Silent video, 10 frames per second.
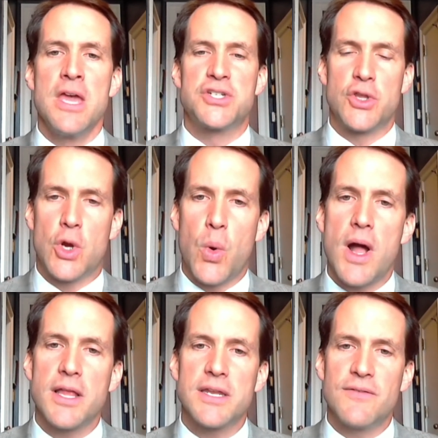So the
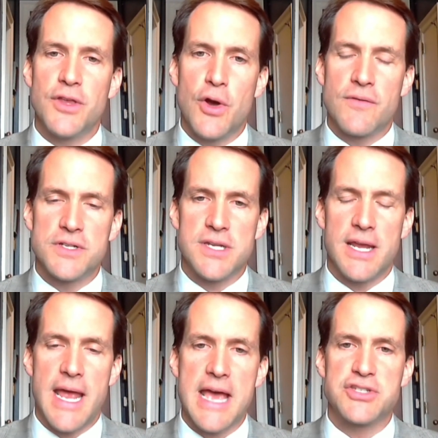quality of the
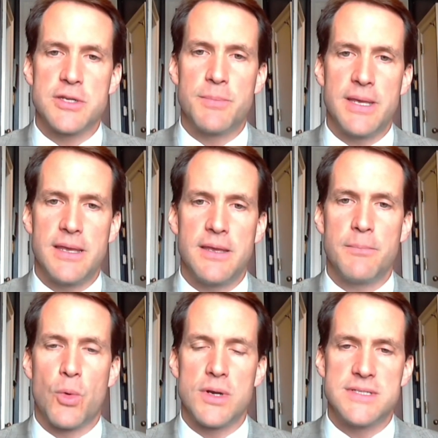oversight has to be
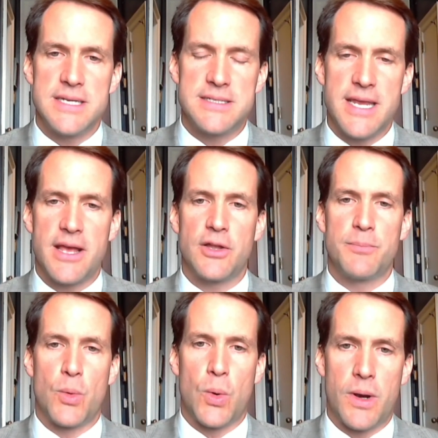more
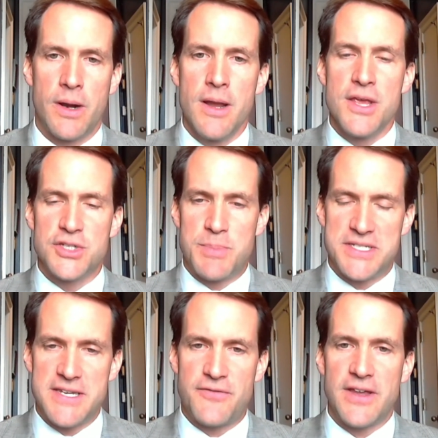detailed, more
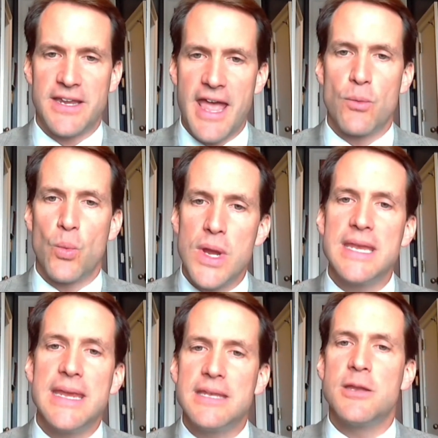specific, and we
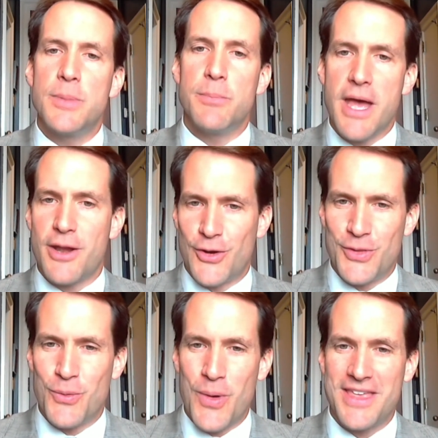need to be better
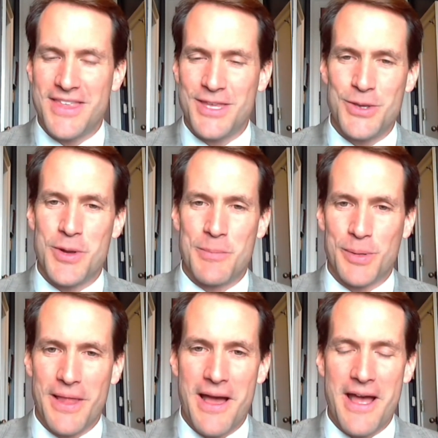in the way that you
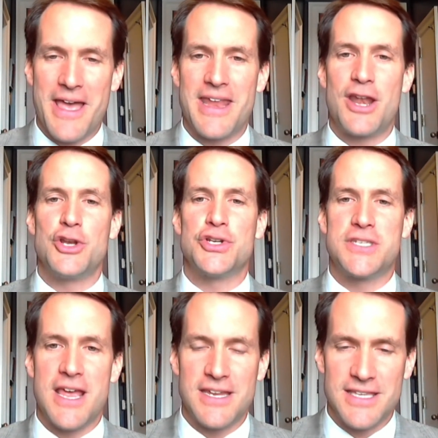implied at
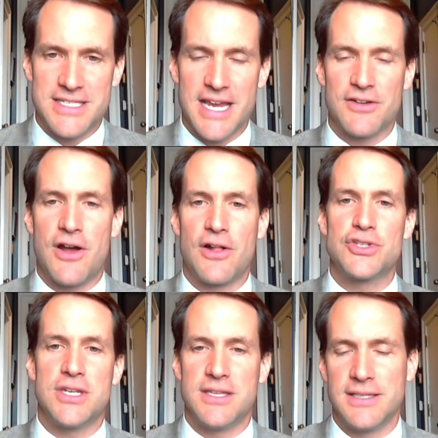understanding the
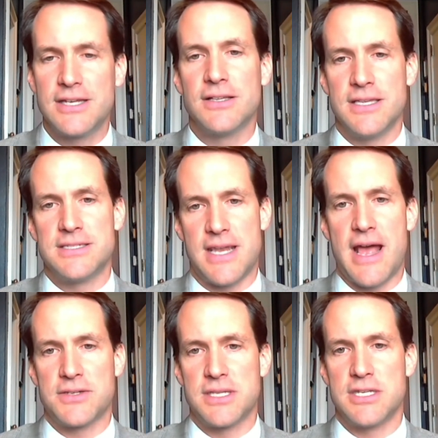technology and the legal ins and
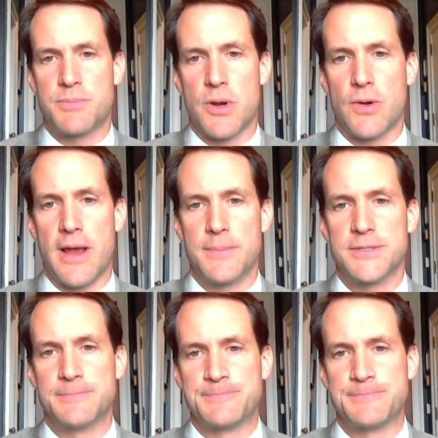outs of these programs.